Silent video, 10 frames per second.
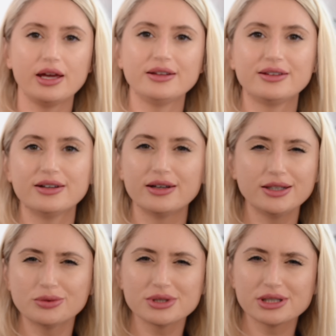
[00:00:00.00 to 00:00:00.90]
and
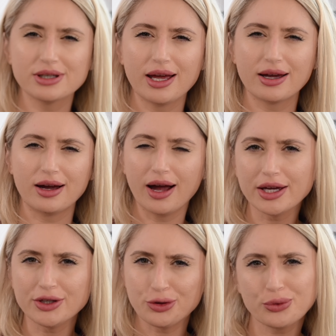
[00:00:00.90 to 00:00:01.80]
it was like
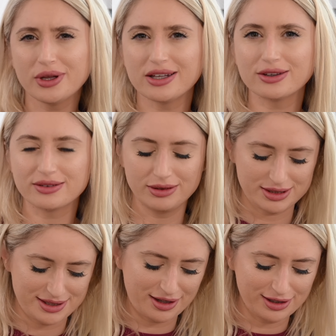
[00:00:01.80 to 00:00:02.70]
I knew that the
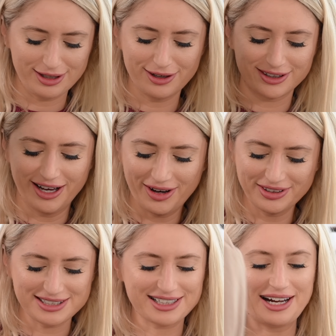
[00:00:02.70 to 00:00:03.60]
second lockdown
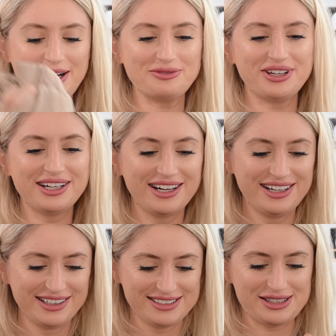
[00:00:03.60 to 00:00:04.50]
is coming,
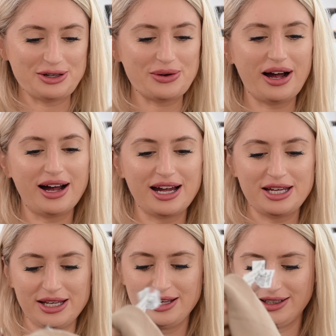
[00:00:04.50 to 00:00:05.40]
so
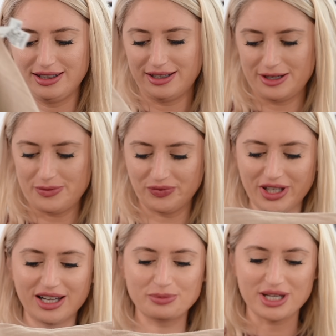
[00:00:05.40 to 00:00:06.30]
I
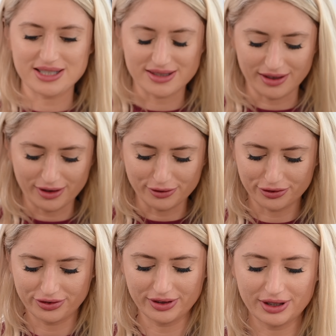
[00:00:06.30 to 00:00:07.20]
got
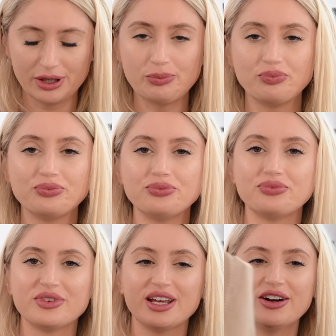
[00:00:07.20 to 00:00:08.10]
myself
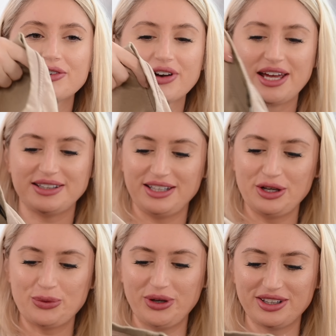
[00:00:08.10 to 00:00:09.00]

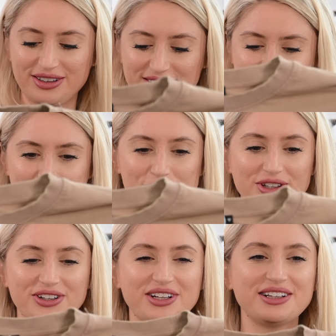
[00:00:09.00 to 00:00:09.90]
ready with
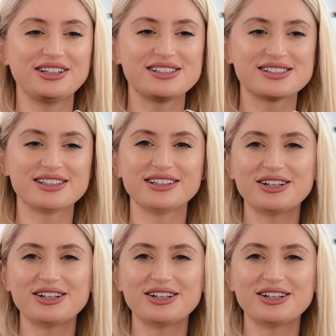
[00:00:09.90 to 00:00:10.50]
ordering these